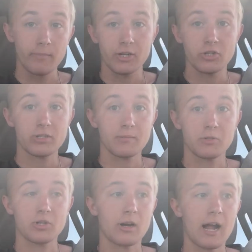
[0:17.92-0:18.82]
make sure to
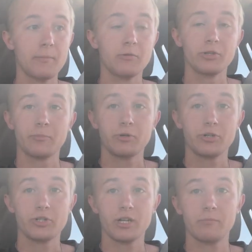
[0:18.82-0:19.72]
subscribe. I'd really
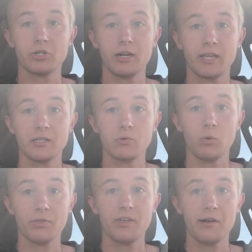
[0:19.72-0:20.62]
appreciate it. I'm trying to get to
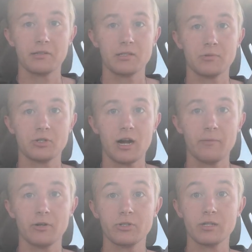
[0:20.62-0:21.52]
1,000
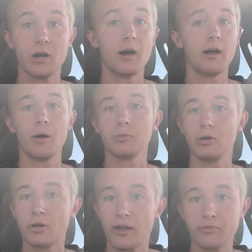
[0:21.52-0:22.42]
subscribers. Uh,
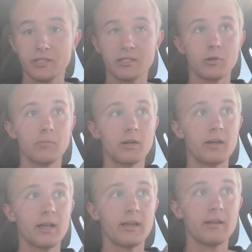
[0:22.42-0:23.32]
upload every single
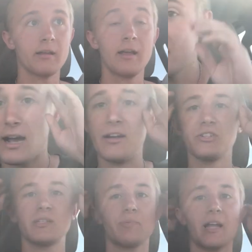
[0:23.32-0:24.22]
Monday. I
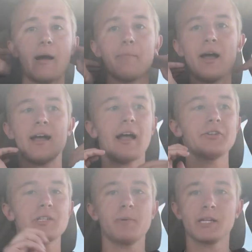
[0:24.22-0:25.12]
just got back. I
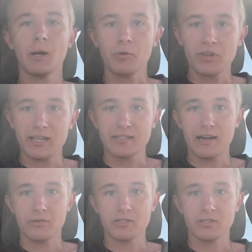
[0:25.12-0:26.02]
just spent a couple days
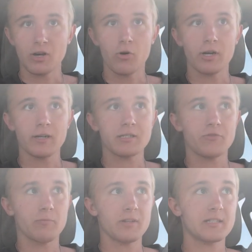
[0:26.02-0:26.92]
down Sedona. So
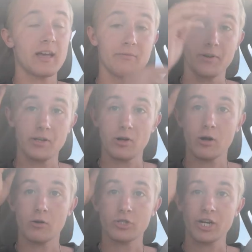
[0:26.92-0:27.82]
if you missed that video,
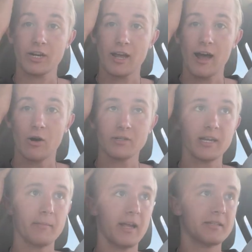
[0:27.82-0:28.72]
go check it out.
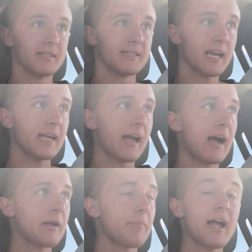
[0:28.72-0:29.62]
And today
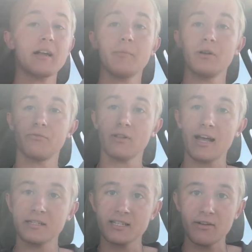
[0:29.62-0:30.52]
I am back up here in
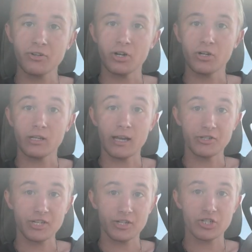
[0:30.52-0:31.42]
Flagstaff currently. I
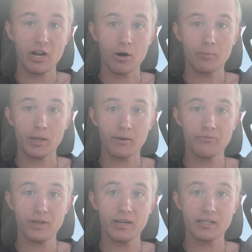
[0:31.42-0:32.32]
just got a shower at Planet
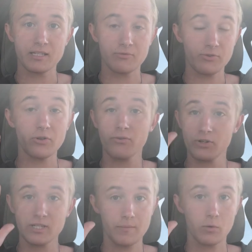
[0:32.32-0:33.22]
Fitness for the
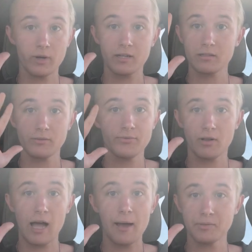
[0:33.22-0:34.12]
first time in a week. So it
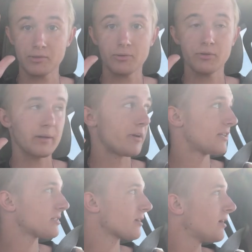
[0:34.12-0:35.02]
felt absolutely
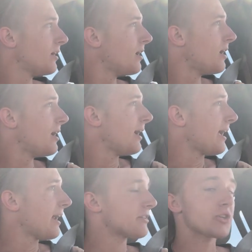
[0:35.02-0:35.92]
amazing.
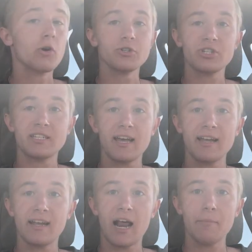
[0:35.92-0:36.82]
And it's a gorgeous
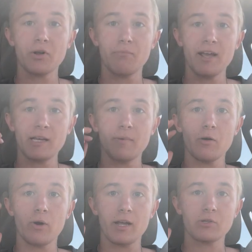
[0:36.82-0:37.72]
day and I'm making my
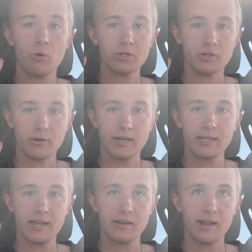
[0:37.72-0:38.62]
way towards the Grand
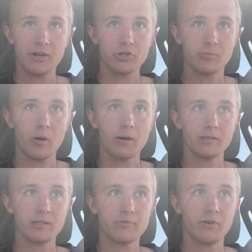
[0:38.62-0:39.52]
Canyon National Park
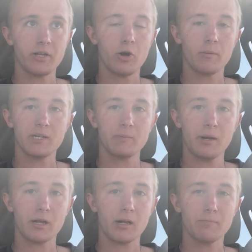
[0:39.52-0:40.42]
in this video. I'm gonna be
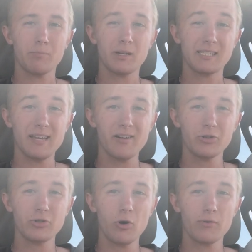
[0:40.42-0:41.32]
spending a, a day or
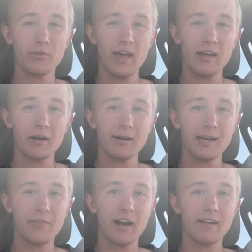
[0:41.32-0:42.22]
two over in that
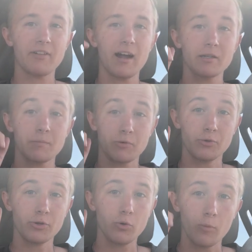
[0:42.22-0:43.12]
area and then I've got something
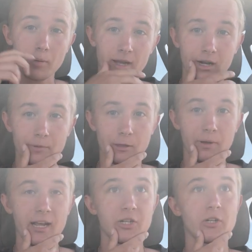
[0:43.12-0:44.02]
really cool planned up in the
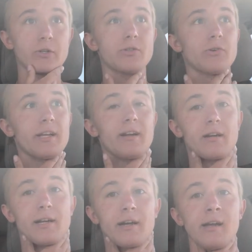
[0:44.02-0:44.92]
Page, Arizona
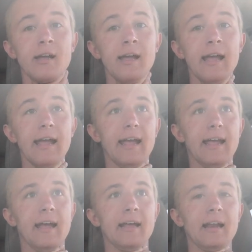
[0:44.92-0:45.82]
area
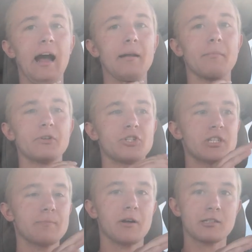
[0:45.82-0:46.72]
and I'm
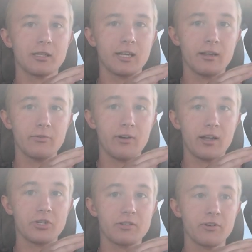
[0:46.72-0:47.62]
just about to leave. I just